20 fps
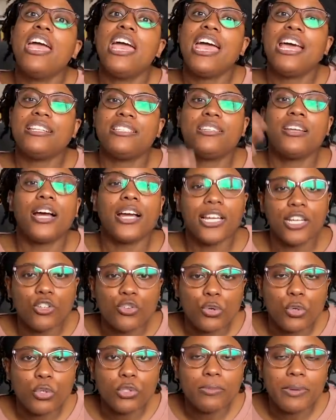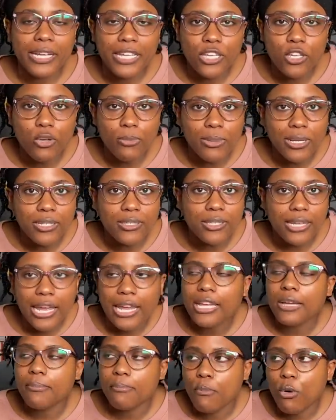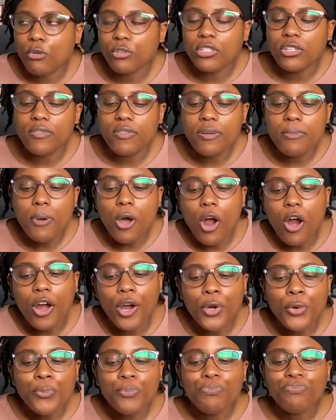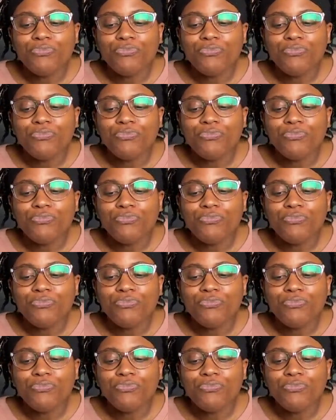And it's not controlled by humans like most of them are.